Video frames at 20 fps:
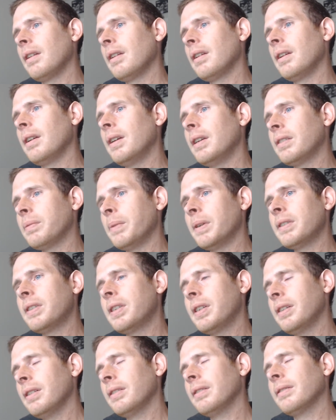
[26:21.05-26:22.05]
as
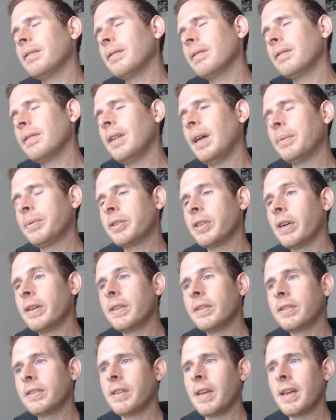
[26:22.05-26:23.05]
much I'm
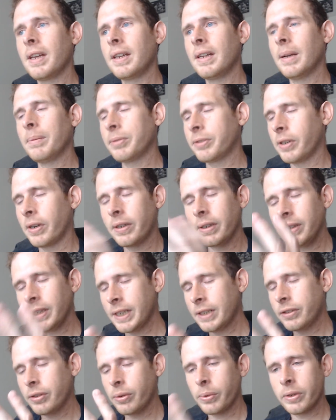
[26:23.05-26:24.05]
starting to say I'm starting to
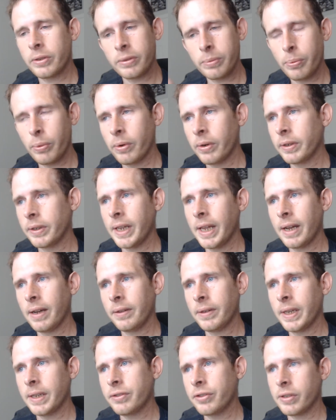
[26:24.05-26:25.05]
lean towards more
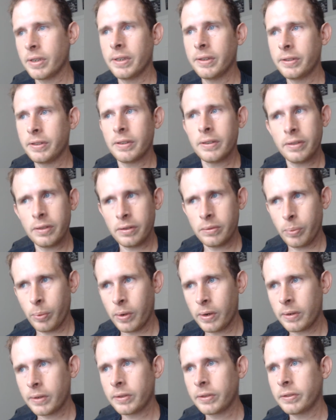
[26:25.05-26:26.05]
now that Genisys is
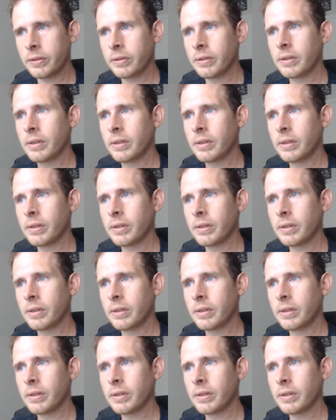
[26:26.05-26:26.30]
worse